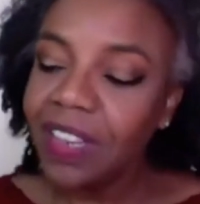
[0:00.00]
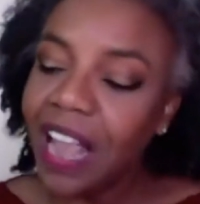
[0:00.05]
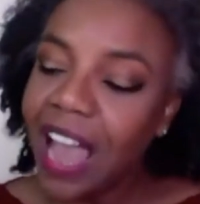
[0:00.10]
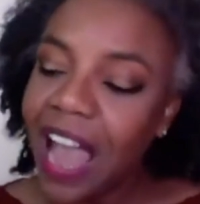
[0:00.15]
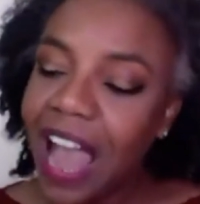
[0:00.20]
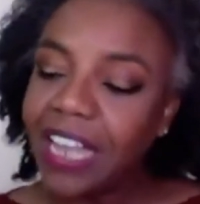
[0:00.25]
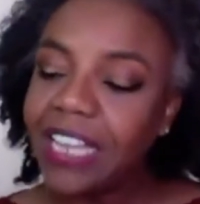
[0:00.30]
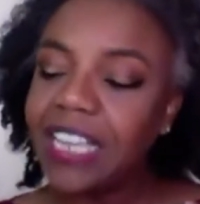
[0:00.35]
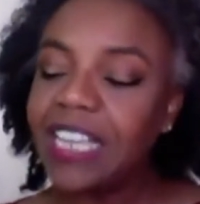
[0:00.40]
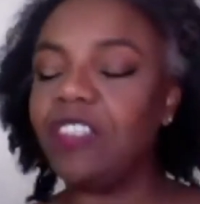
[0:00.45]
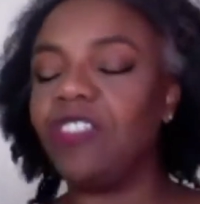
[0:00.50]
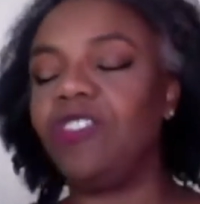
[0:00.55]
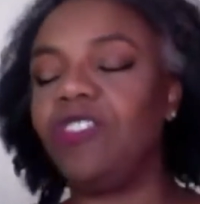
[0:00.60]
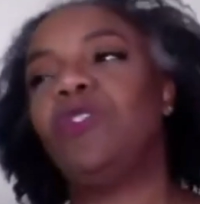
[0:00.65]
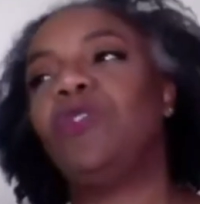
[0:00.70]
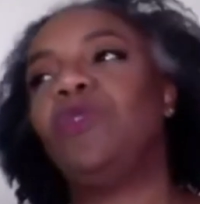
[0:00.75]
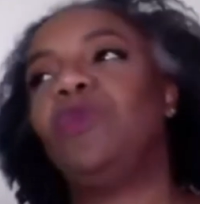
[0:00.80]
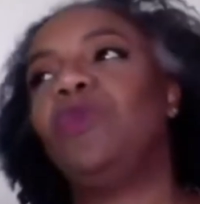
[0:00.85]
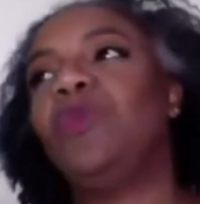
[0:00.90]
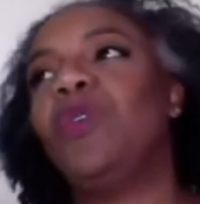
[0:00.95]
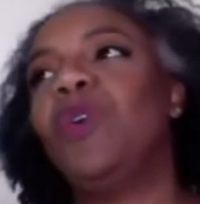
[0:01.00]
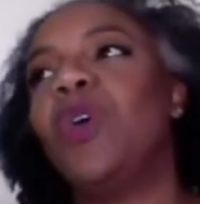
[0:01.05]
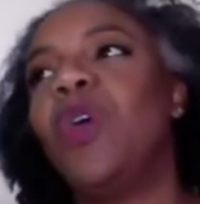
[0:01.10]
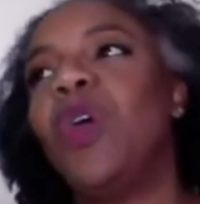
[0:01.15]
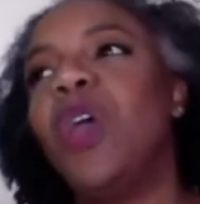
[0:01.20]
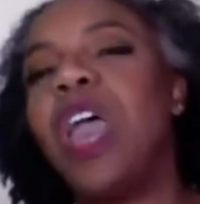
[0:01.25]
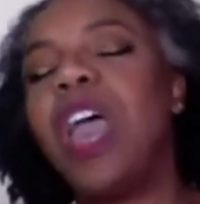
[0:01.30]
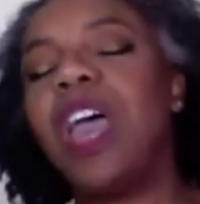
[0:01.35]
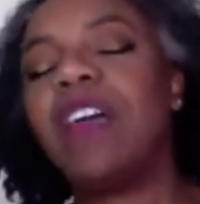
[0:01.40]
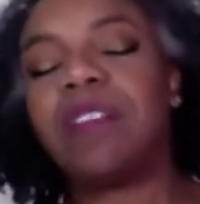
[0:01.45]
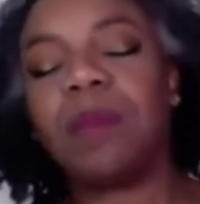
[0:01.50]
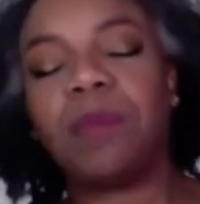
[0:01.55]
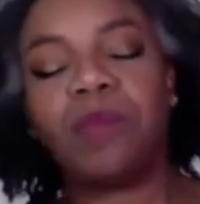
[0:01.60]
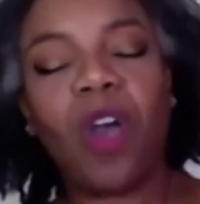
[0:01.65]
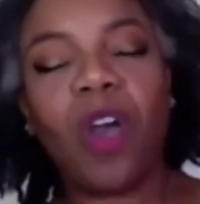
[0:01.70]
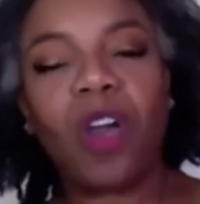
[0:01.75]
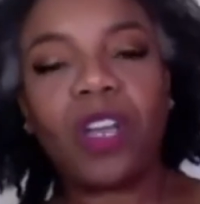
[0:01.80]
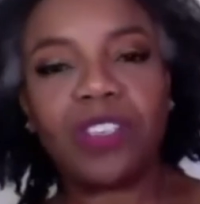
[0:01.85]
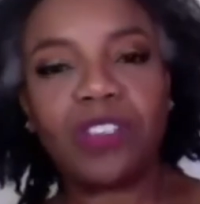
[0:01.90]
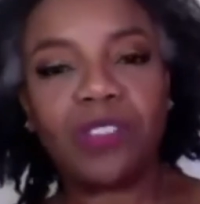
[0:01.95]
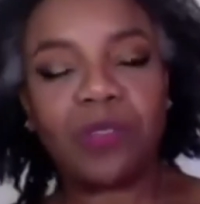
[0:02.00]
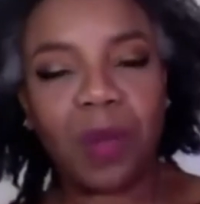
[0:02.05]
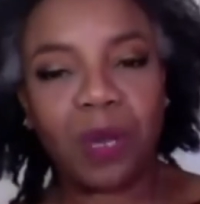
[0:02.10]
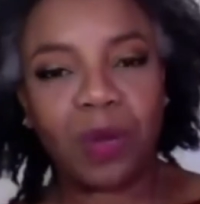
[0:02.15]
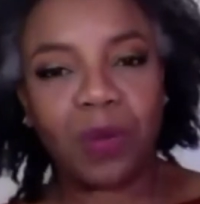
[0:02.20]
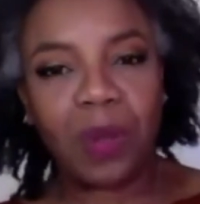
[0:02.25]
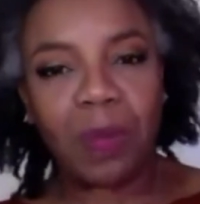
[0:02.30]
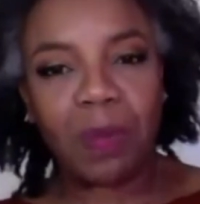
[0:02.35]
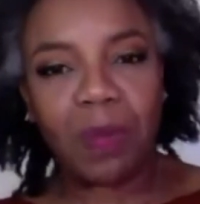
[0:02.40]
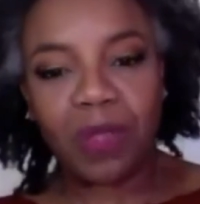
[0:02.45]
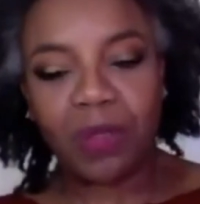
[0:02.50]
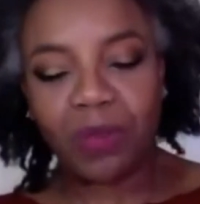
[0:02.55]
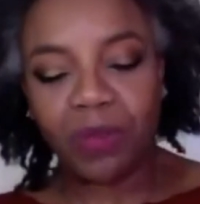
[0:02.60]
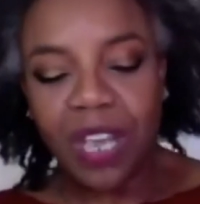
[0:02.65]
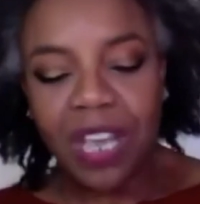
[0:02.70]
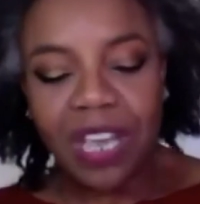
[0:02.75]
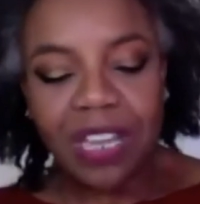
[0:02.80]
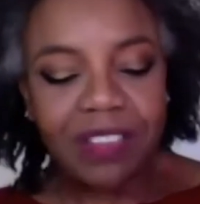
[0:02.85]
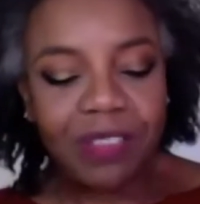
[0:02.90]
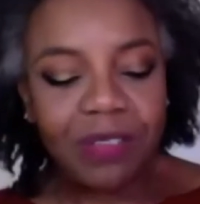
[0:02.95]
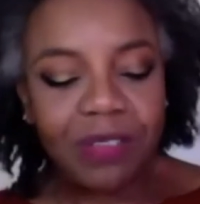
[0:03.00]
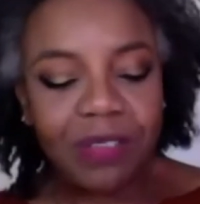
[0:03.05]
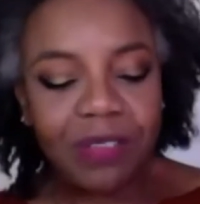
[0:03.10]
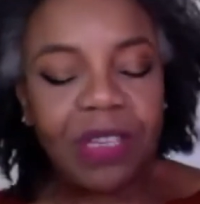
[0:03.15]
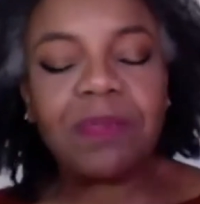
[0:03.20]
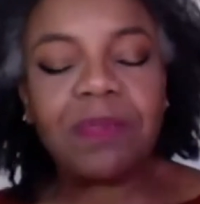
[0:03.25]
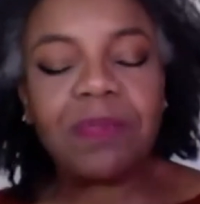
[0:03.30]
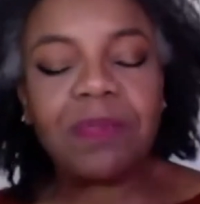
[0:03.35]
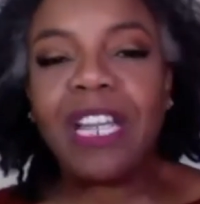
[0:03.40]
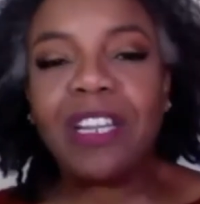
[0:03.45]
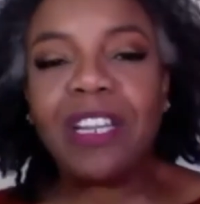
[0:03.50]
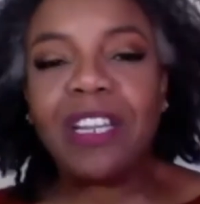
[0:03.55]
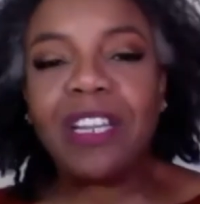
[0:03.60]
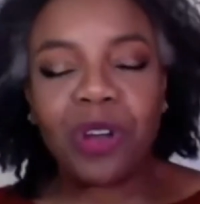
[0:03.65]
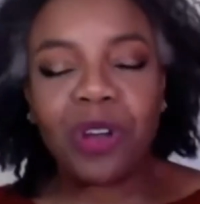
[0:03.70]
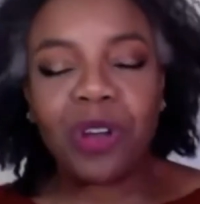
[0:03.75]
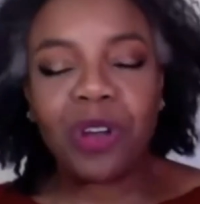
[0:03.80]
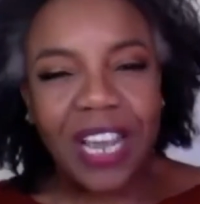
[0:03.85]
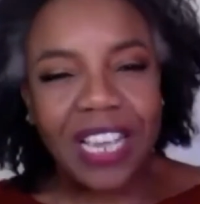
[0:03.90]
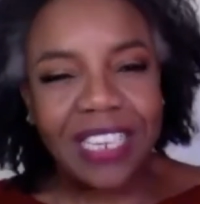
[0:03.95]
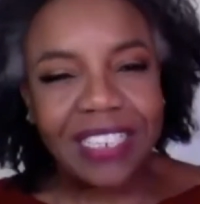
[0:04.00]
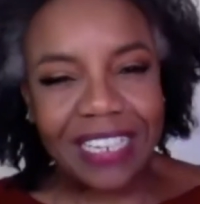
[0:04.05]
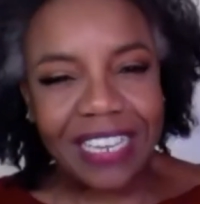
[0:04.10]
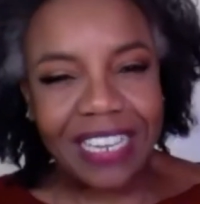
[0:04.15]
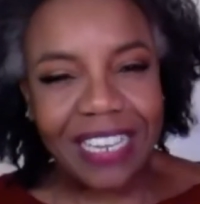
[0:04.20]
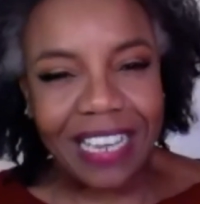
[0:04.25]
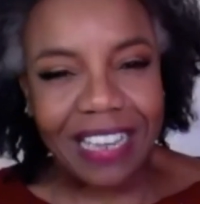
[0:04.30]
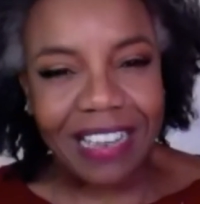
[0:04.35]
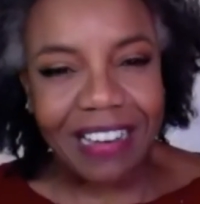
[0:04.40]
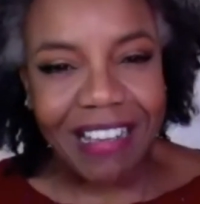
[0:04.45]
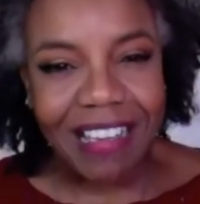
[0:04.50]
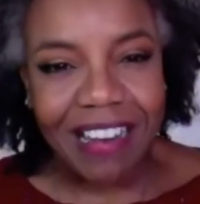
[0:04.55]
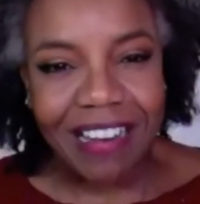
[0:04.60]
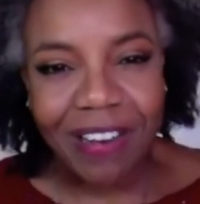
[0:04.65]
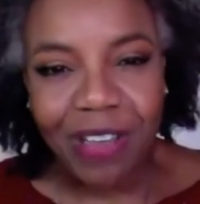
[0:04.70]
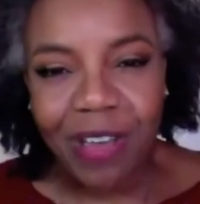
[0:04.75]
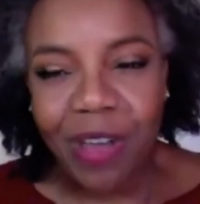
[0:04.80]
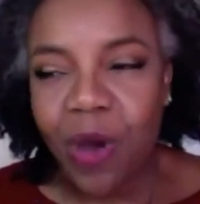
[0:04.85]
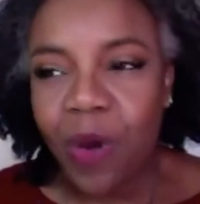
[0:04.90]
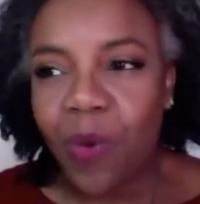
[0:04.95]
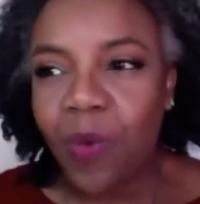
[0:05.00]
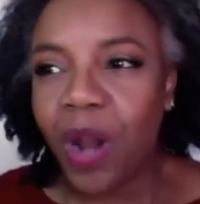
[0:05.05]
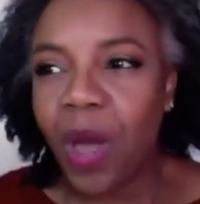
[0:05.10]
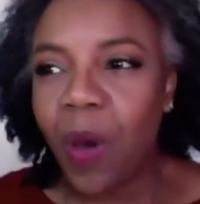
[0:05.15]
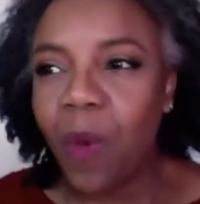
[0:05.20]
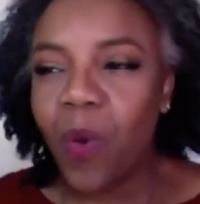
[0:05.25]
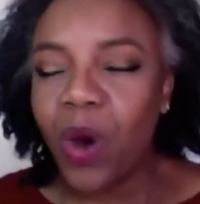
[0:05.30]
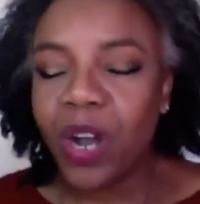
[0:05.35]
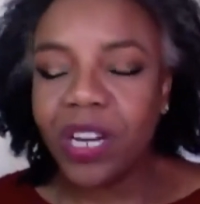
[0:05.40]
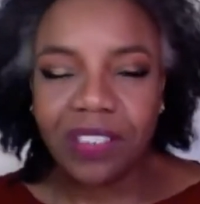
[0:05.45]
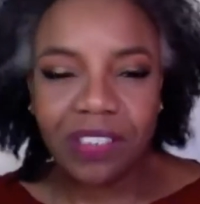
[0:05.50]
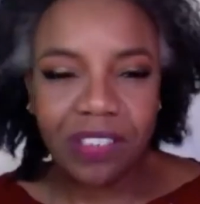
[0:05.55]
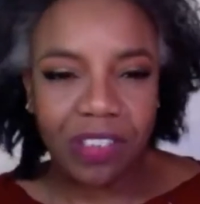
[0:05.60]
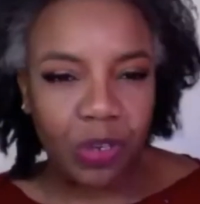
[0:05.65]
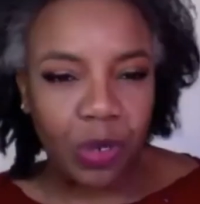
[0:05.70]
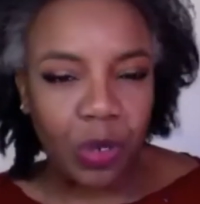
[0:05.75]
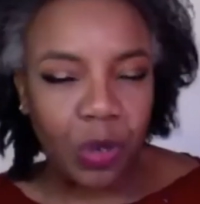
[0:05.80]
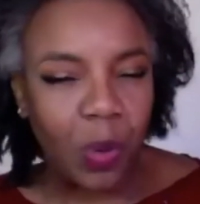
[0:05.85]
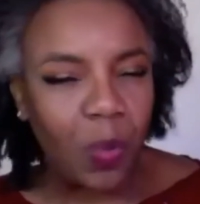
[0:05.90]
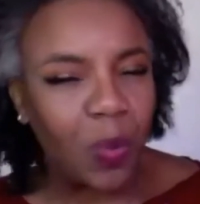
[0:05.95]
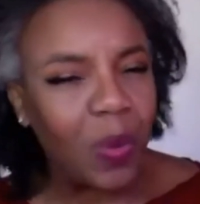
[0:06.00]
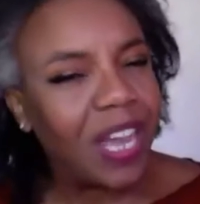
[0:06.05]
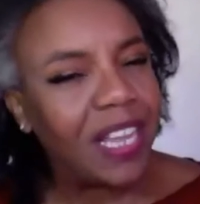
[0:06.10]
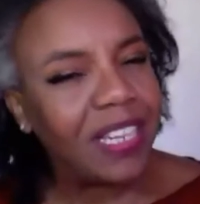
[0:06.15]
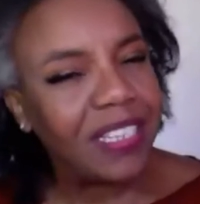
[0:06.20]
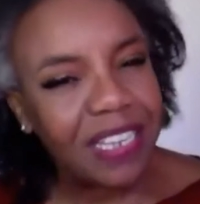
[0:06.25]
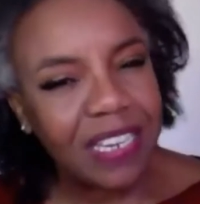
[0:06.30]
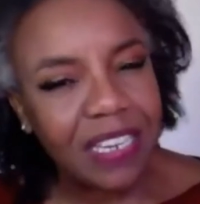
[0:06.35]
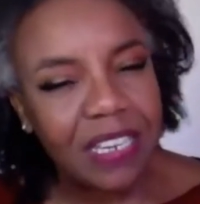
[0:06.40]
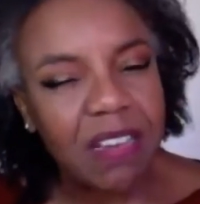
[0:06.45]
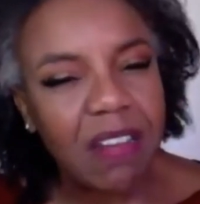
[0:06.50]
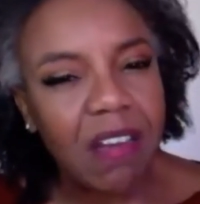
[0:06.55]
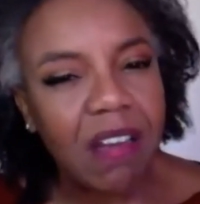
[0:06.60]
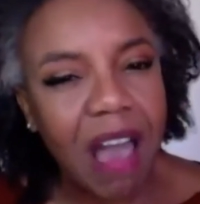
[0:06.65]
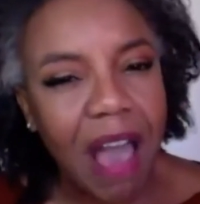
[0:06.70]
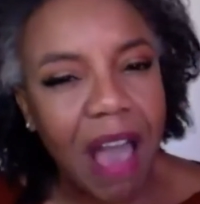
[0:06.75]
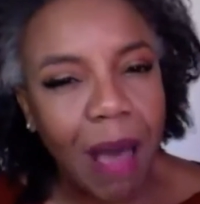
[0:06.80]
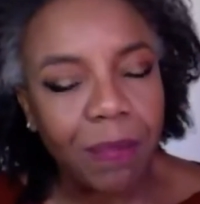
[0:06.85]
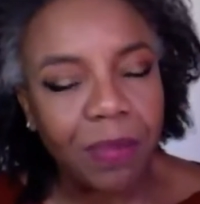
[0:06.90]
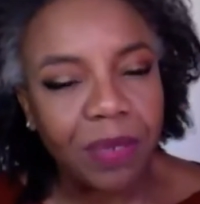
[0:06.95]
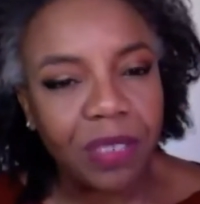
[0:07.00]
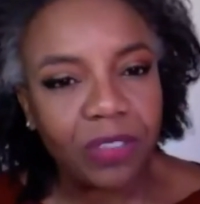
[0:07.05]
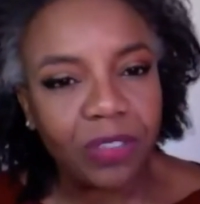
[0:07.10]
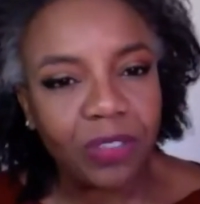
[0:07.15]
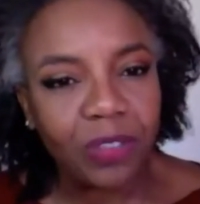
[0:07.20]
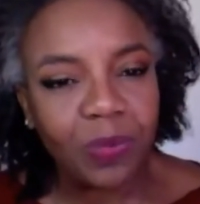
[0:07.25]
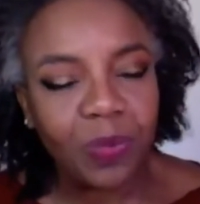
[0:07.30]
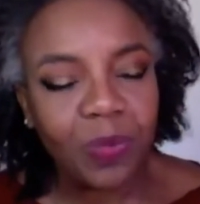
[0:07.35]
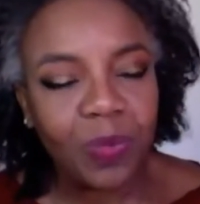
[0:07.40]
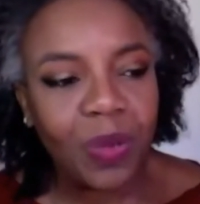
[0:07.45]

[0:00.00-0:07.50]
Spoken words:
I get to, as I'm talking to my great mother, to explain to her what I did and what I wanted to do and what I didn't accomplish.